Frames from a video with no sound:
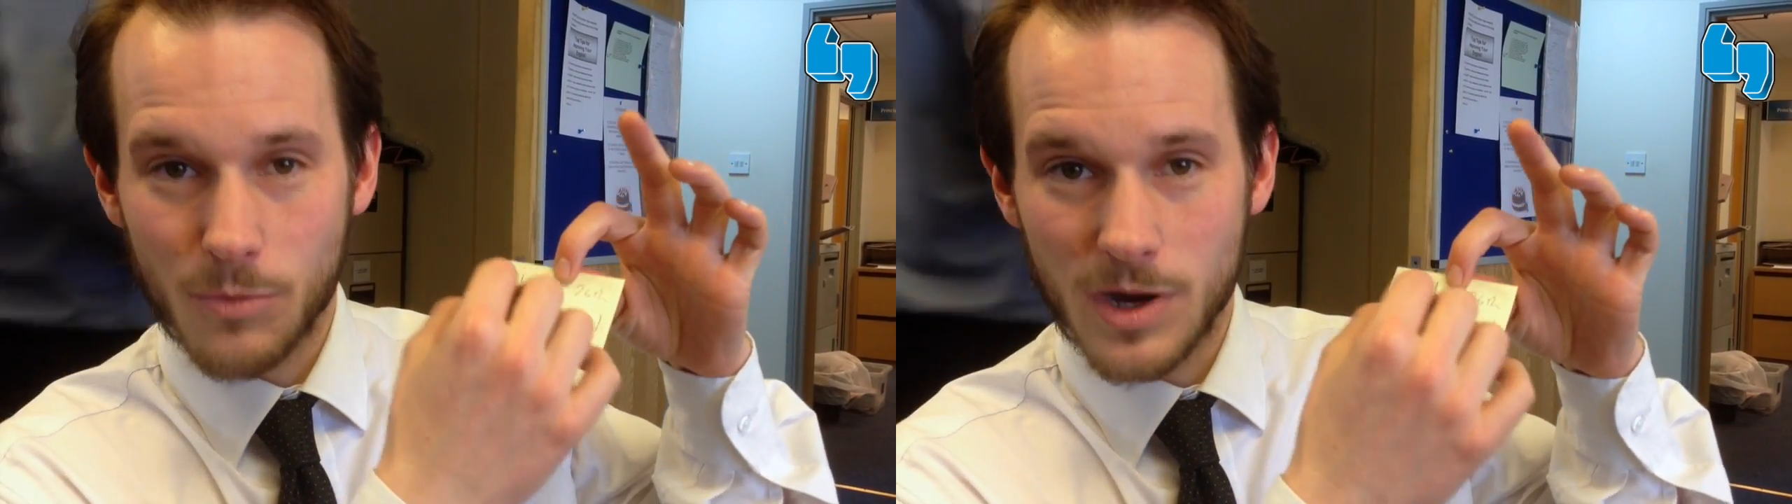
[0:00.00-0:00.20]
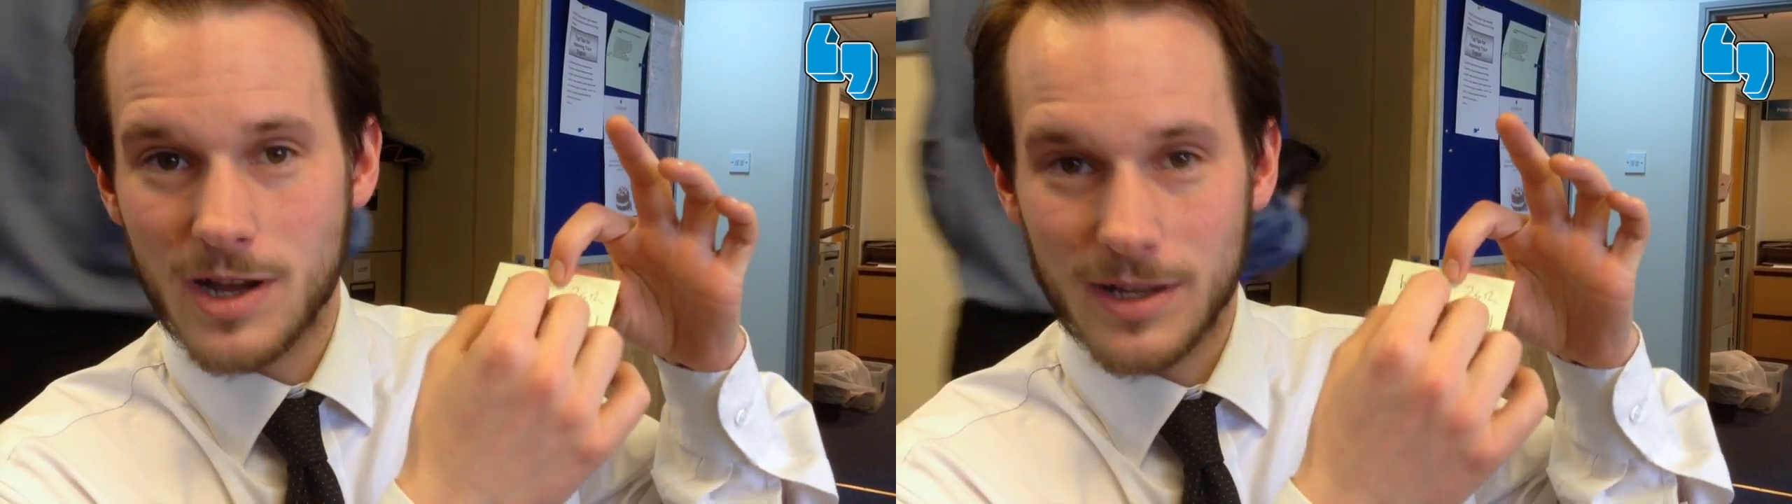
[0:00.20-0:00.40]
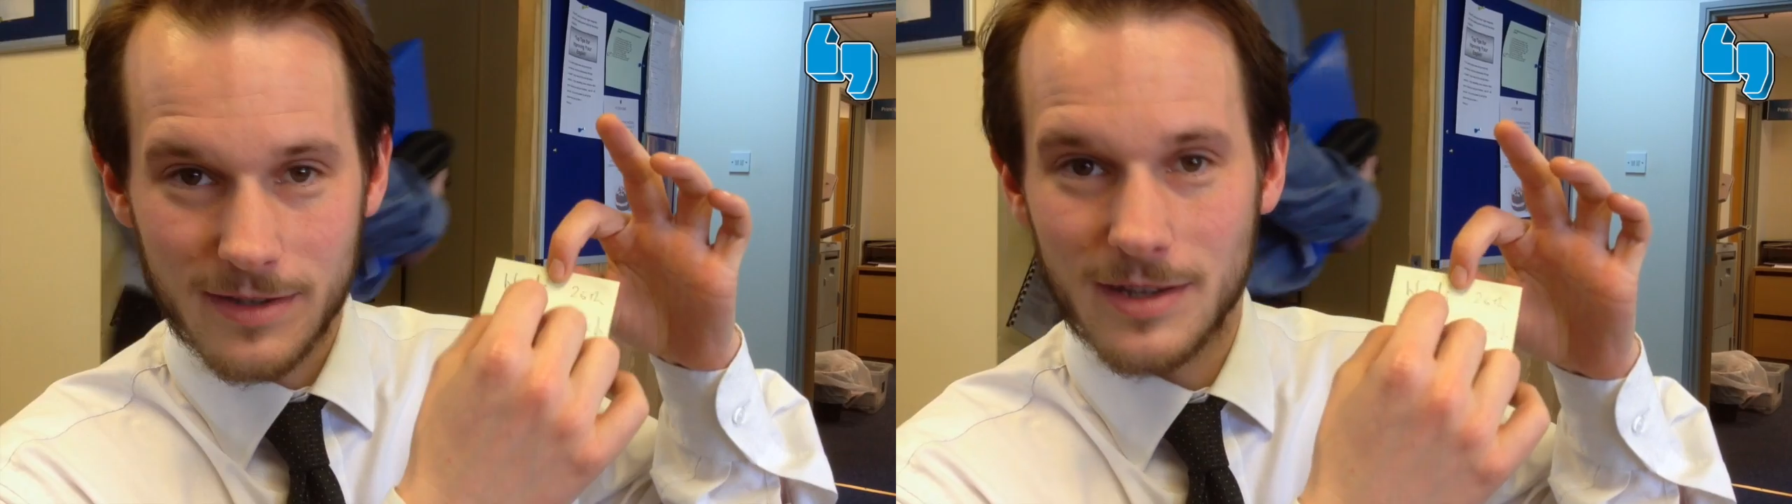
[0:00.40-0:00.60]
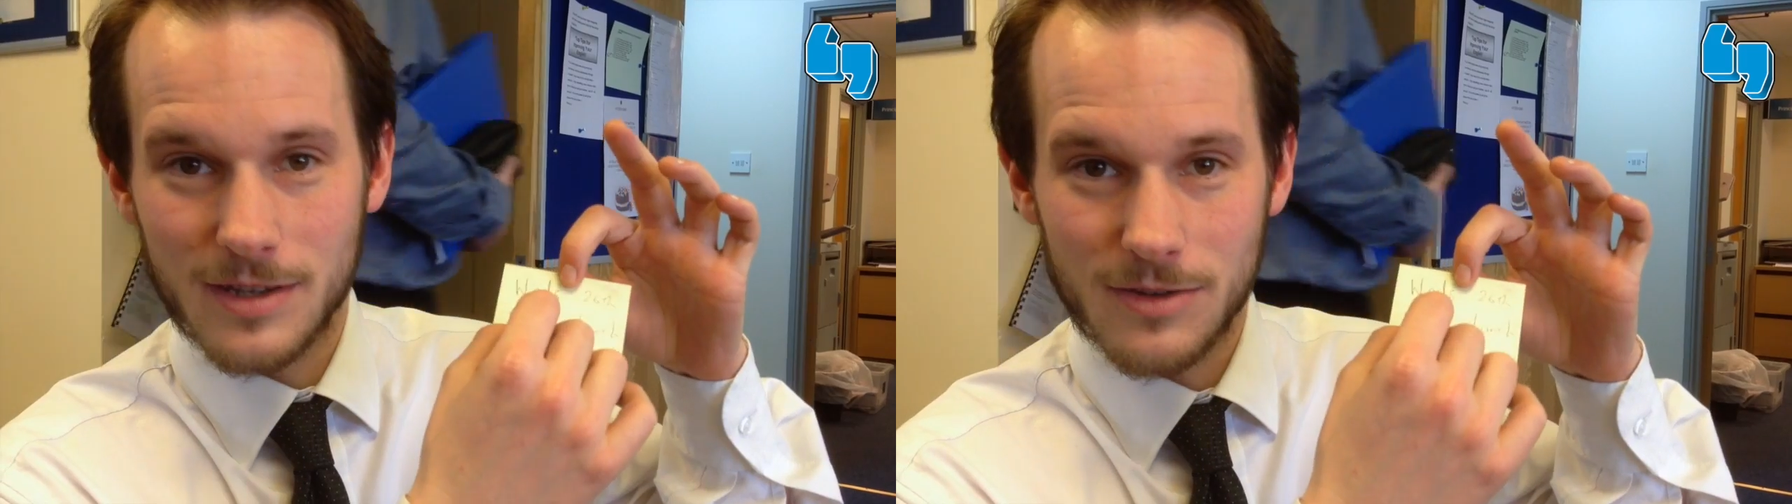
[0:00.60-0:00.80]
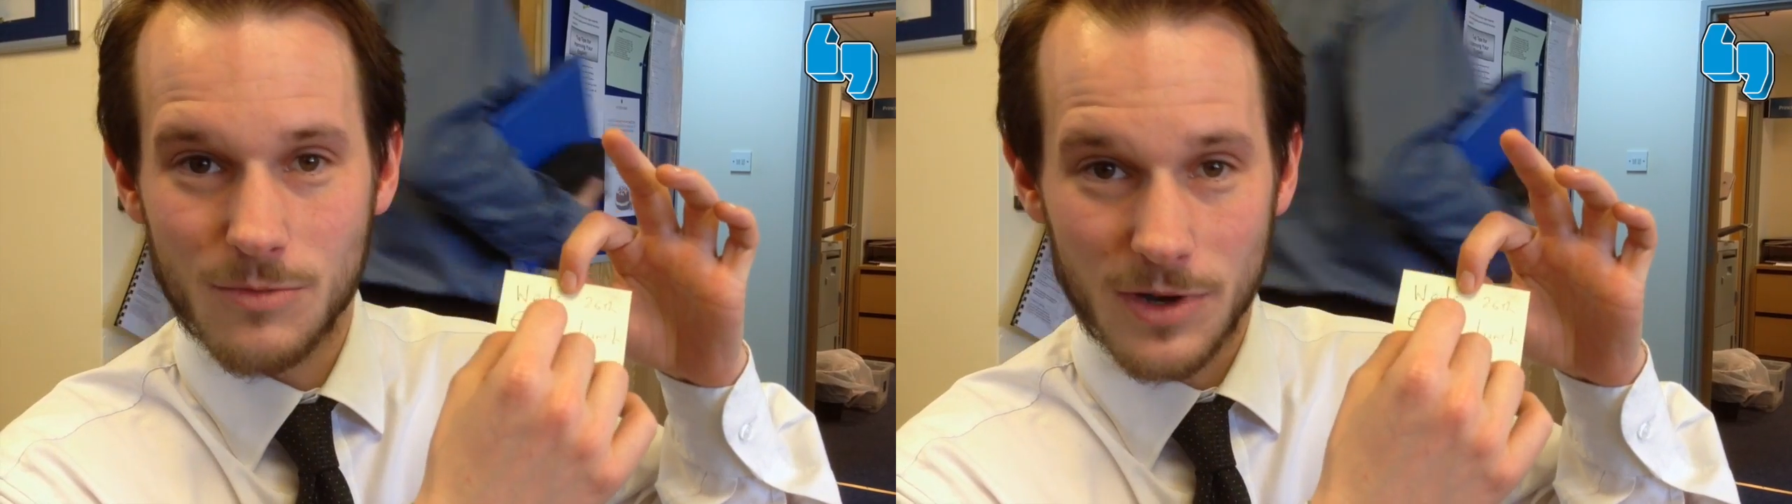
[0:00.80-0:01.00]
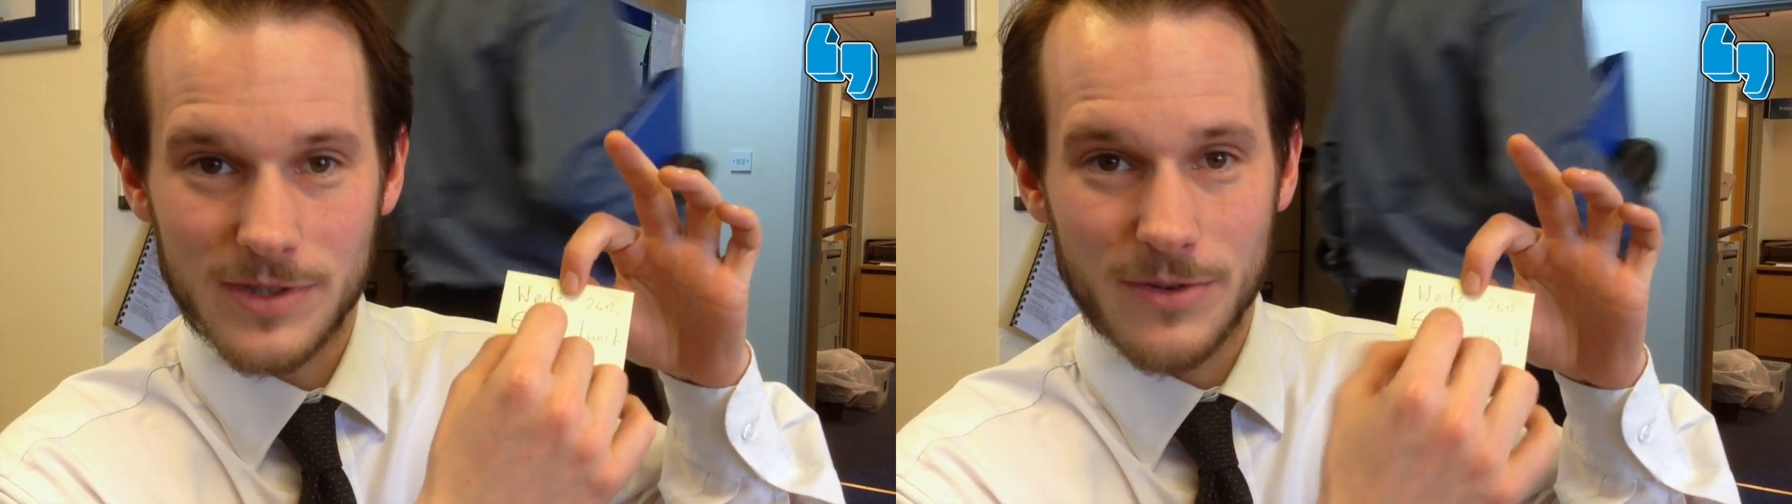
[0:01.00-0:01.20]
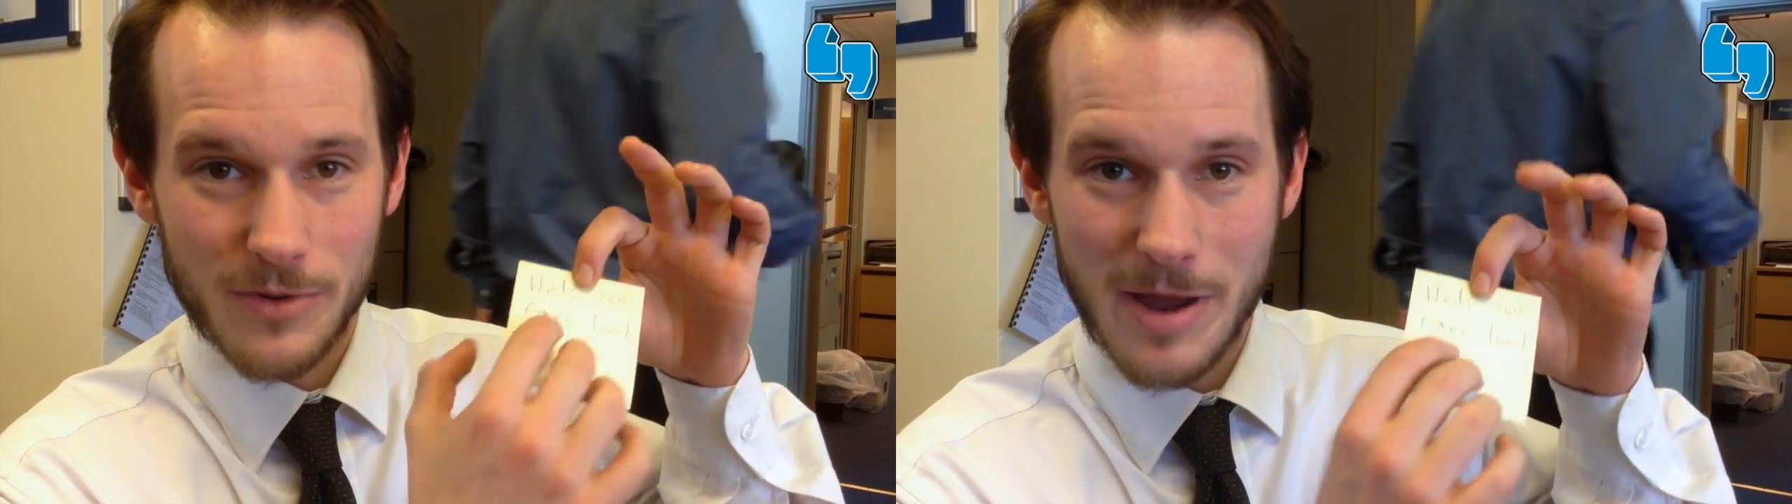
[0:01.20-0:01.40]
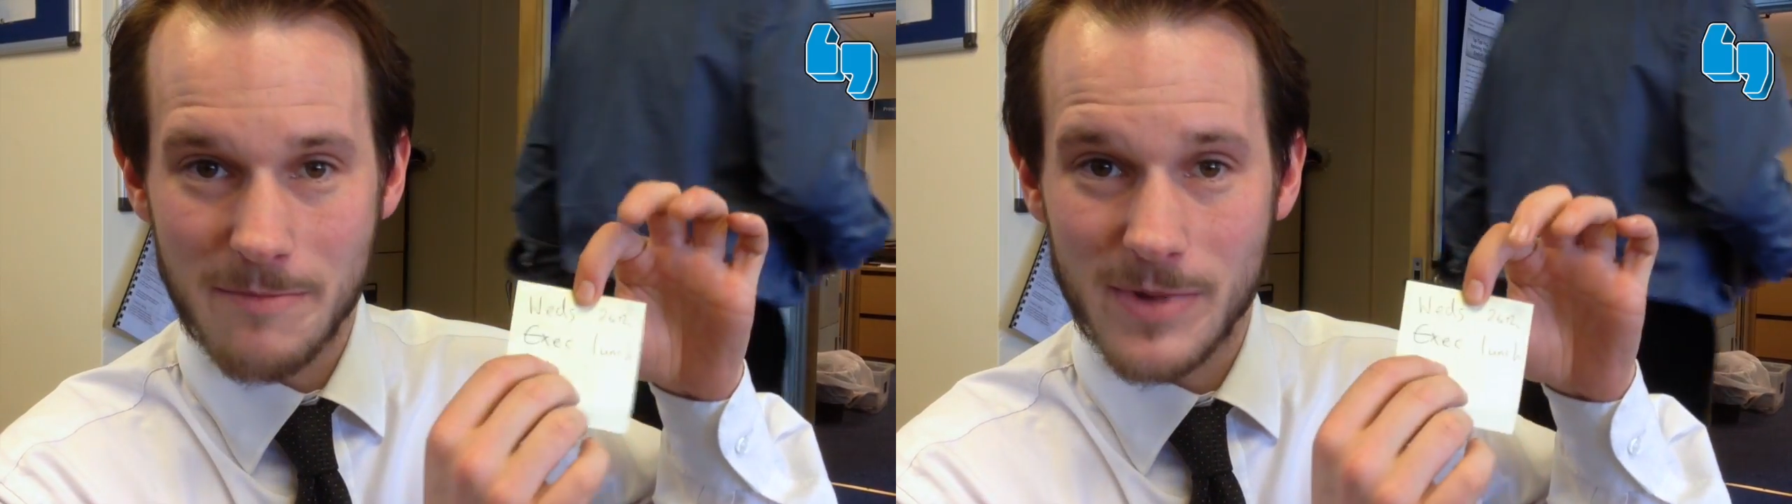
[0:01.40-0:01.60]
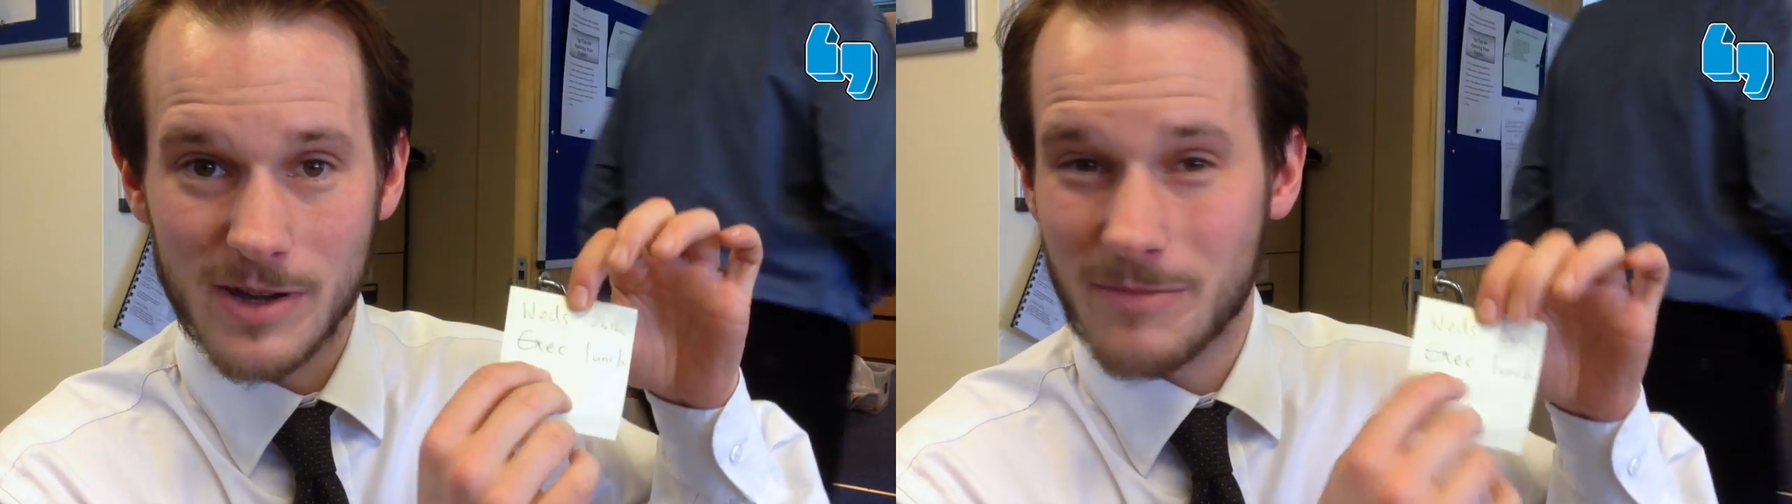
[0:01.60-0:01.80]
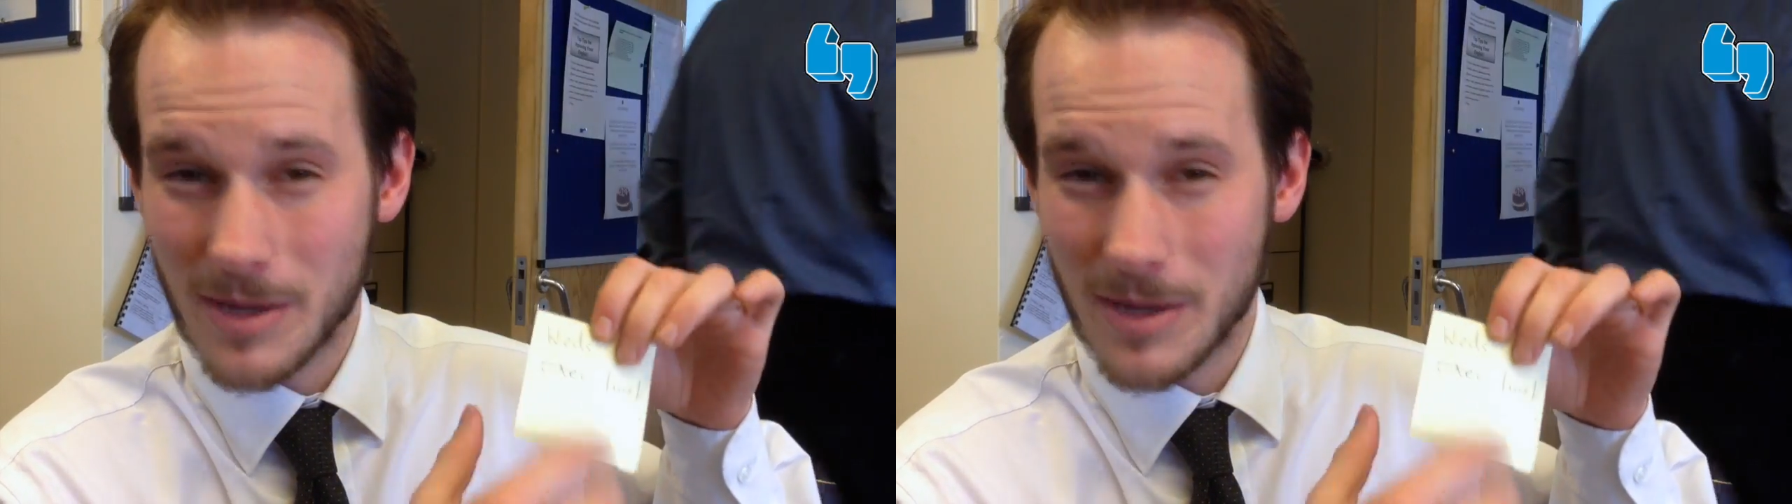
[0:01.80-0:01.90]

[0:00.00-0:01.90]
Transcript: word that you want to remember.